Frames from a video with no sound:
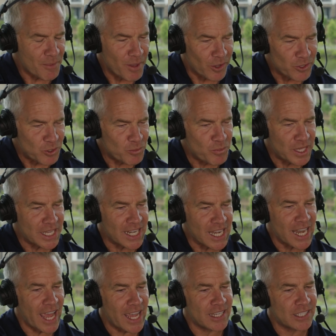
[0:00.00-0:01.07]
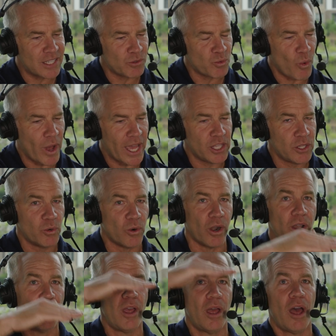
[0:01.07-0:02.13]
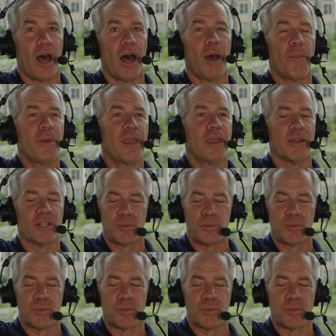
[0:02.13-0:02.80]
about you being nice, is why you are up here.